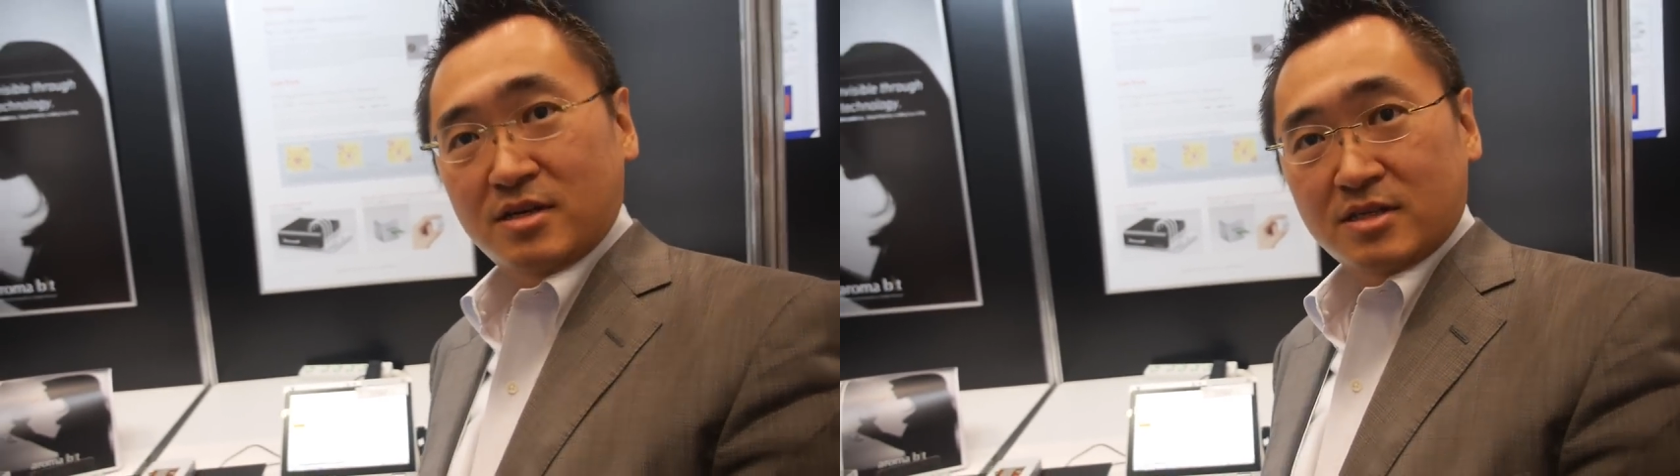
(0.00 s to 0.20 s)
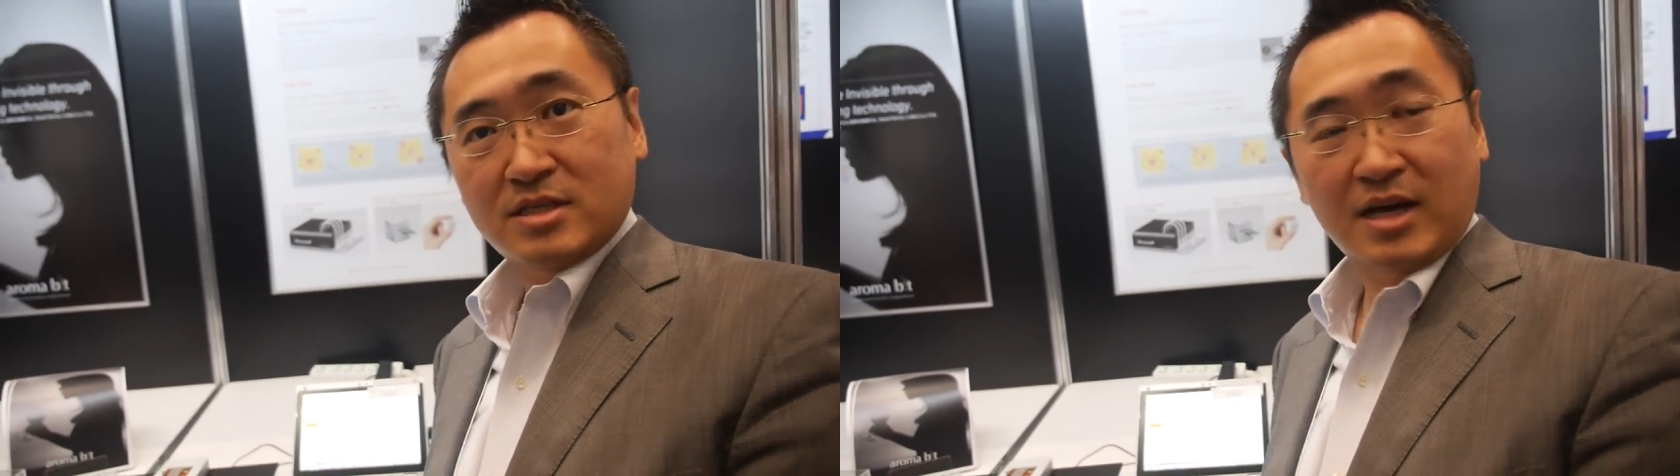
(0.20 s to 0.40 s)

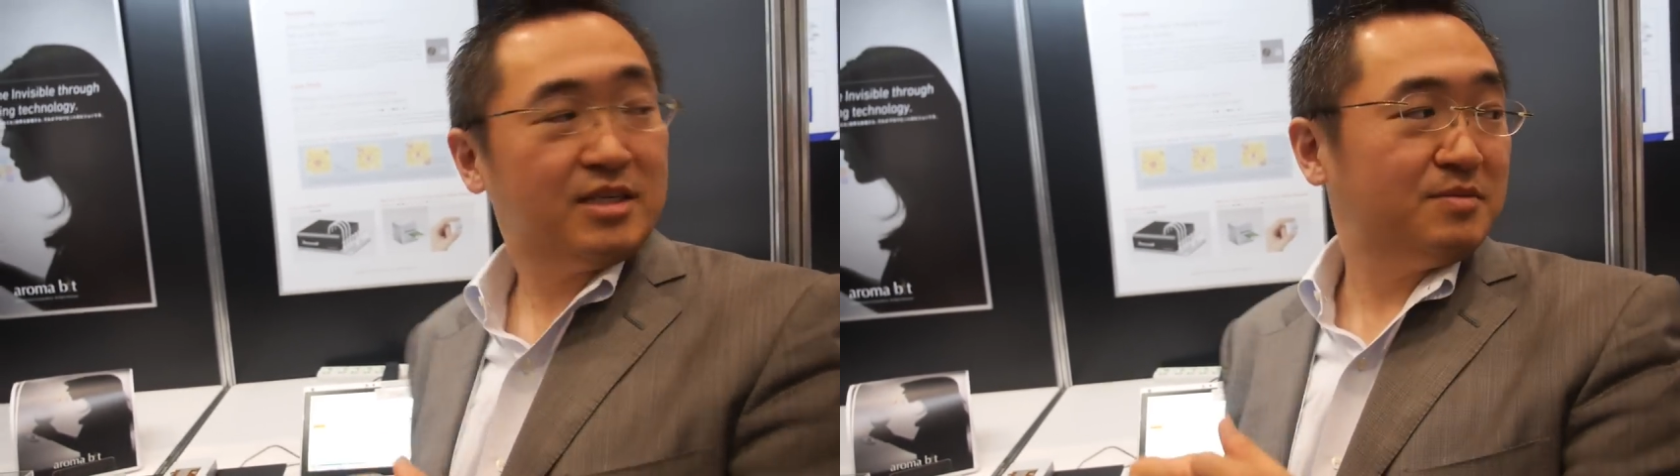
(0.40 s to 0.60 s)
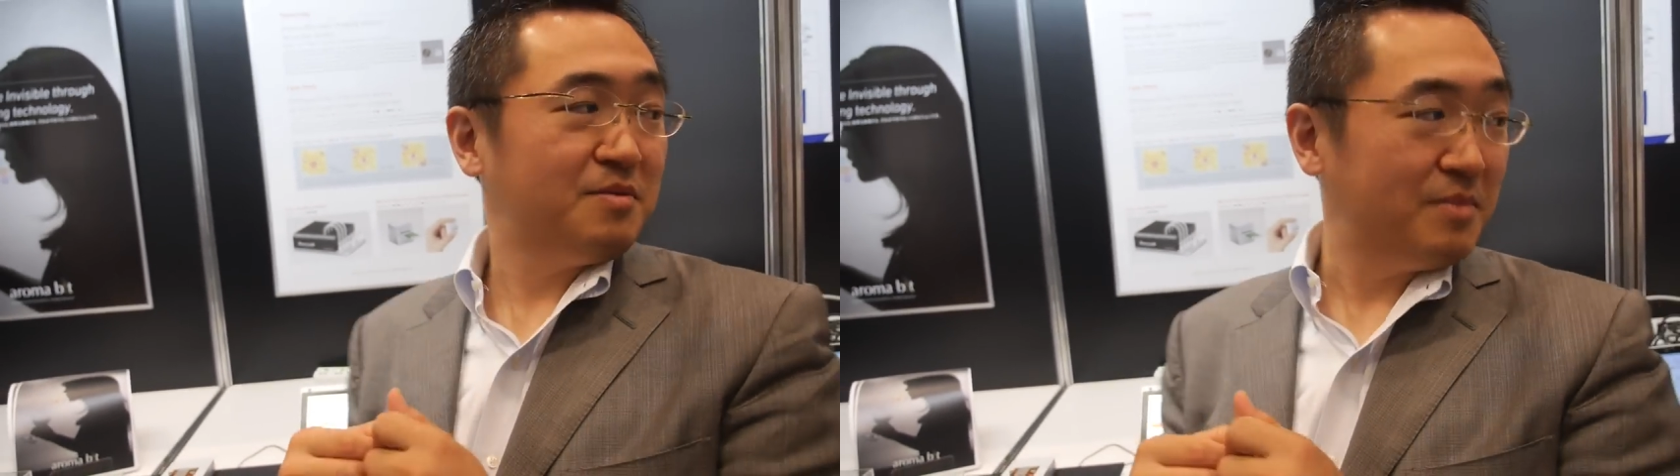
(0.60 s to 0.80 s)
Yes.
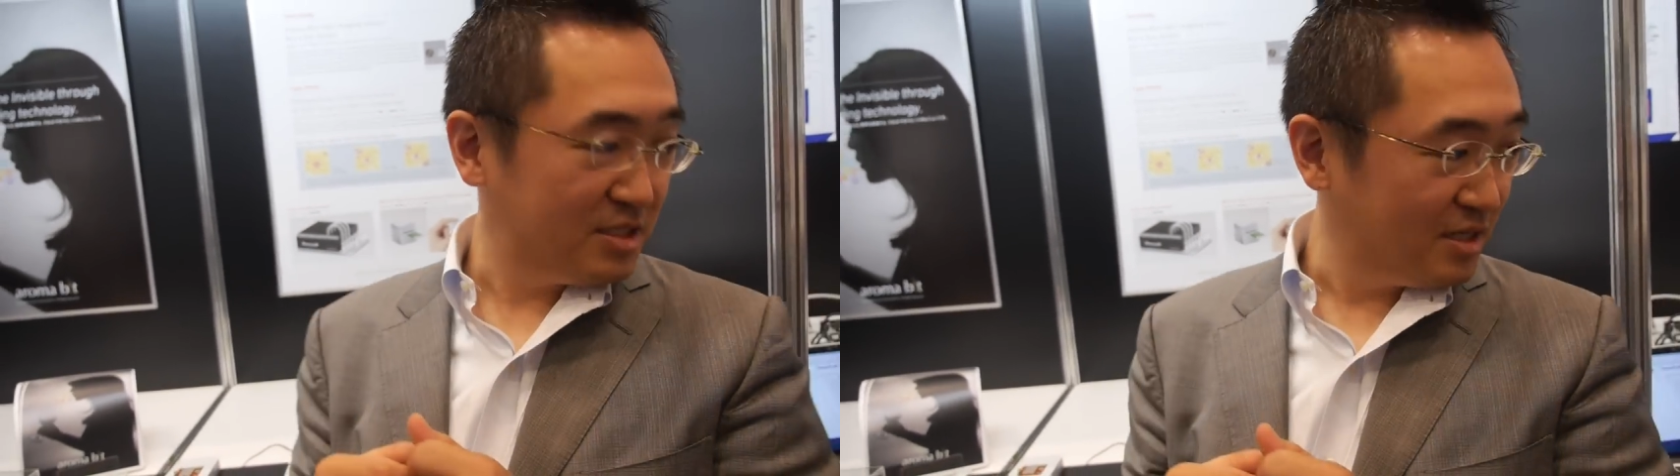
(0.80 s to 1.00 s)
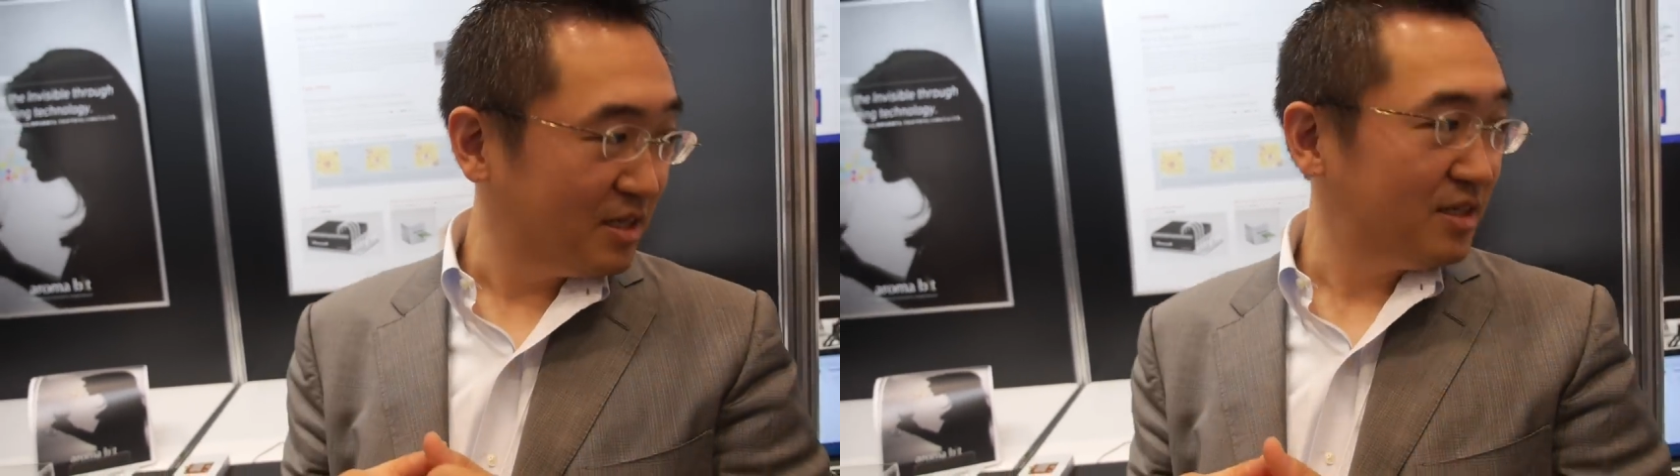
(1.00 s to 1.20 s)

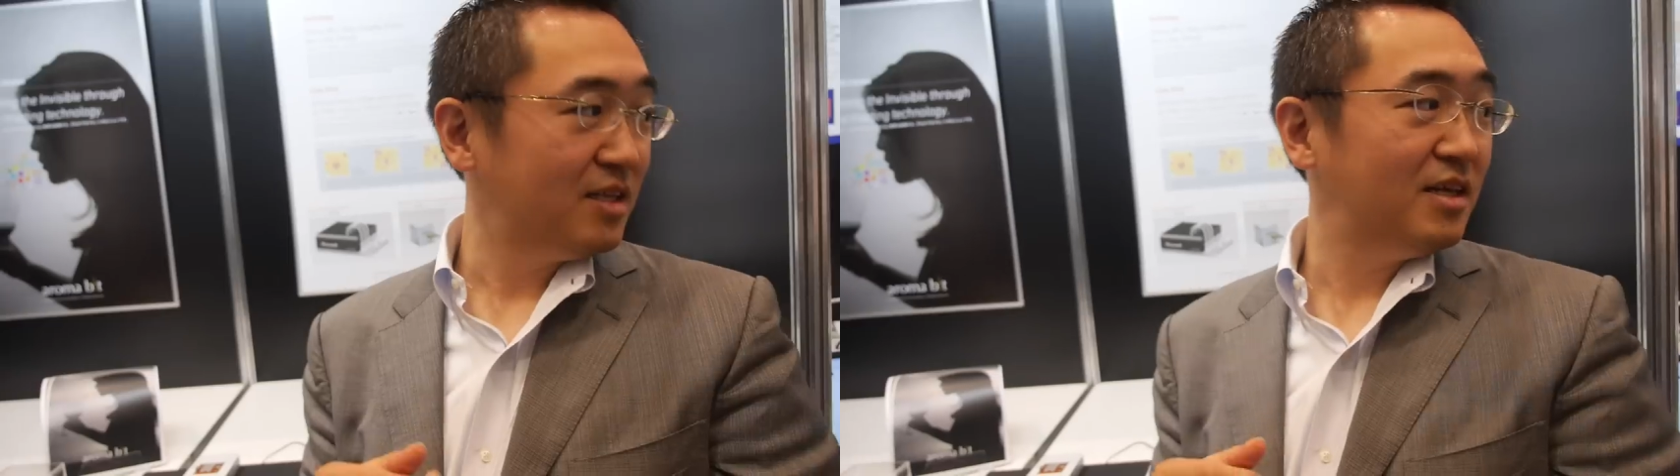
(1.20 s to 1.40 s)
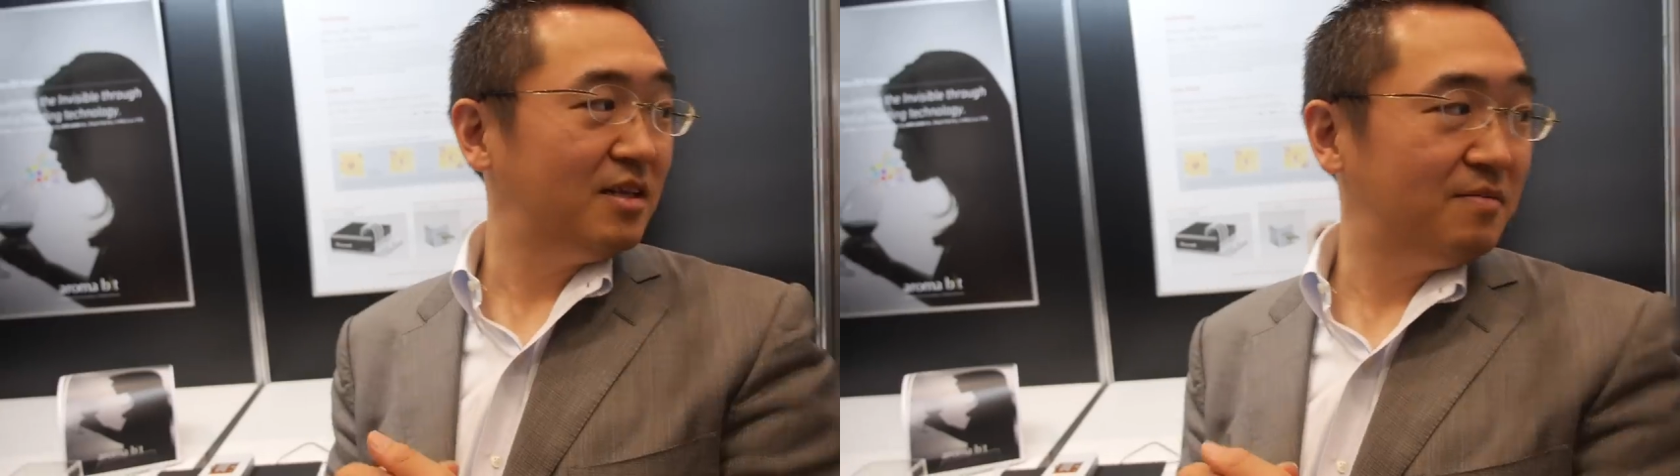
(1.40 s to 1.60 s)

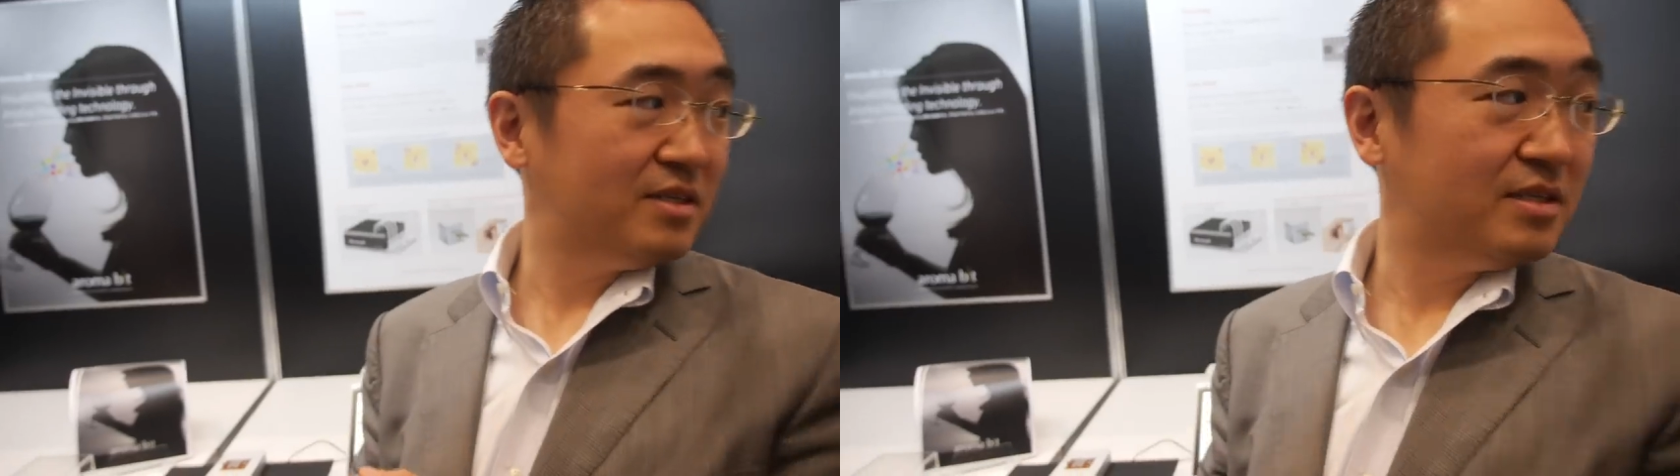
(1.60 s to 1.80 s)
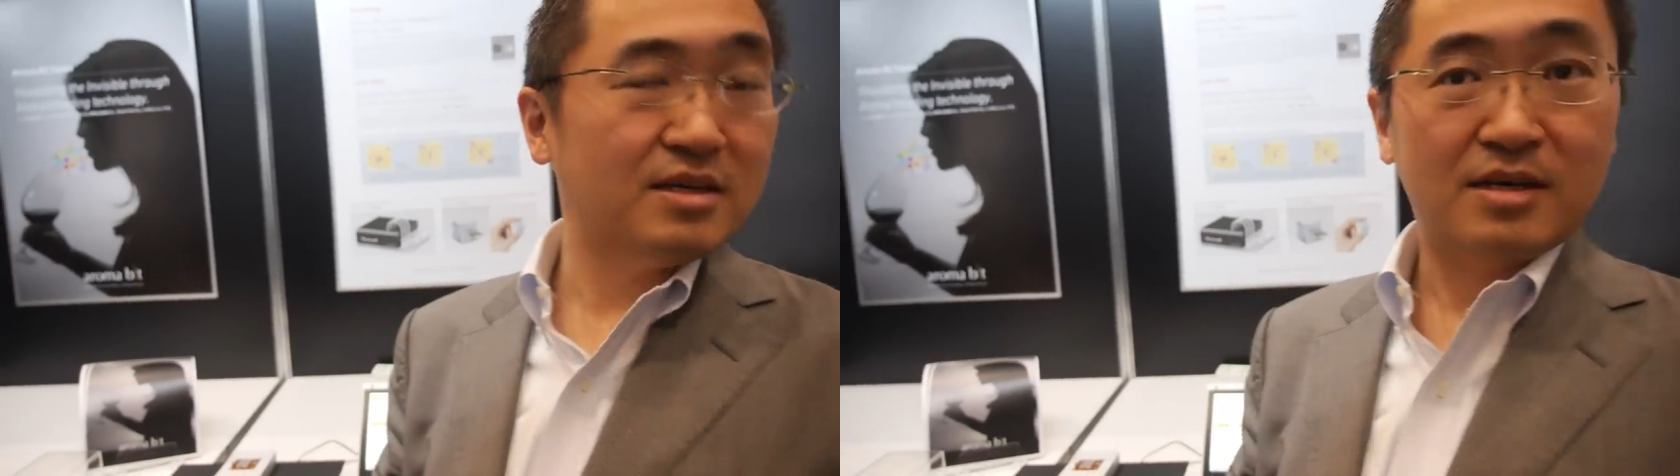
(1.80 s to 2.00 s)
Yeah.
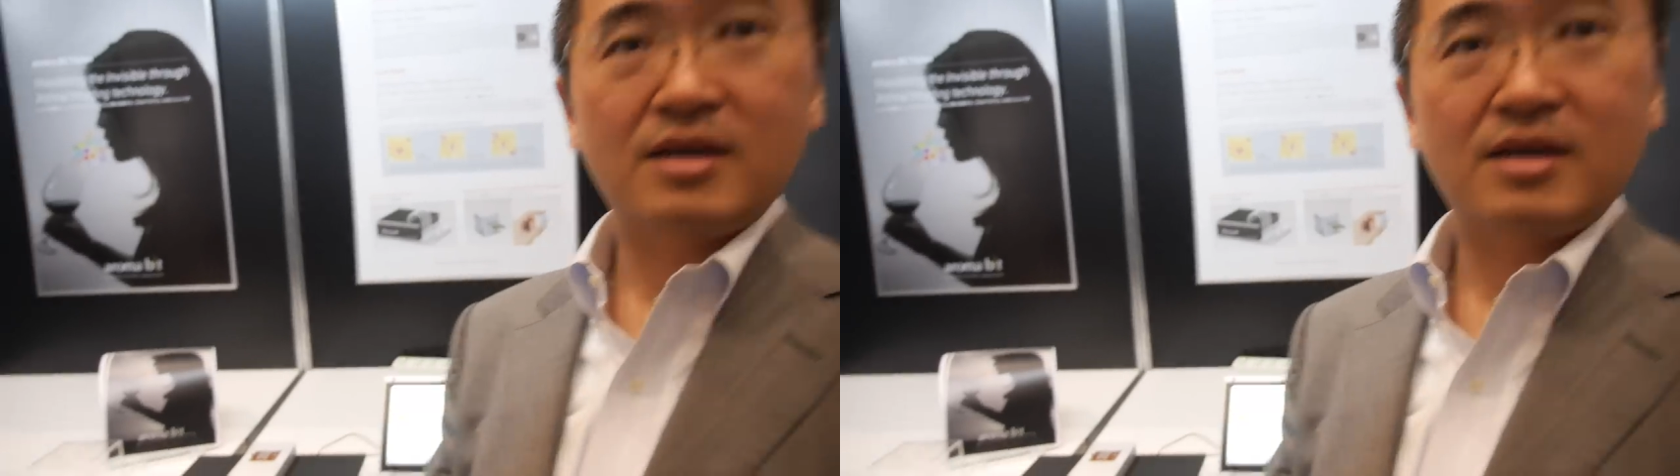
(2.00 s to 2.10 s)
All right.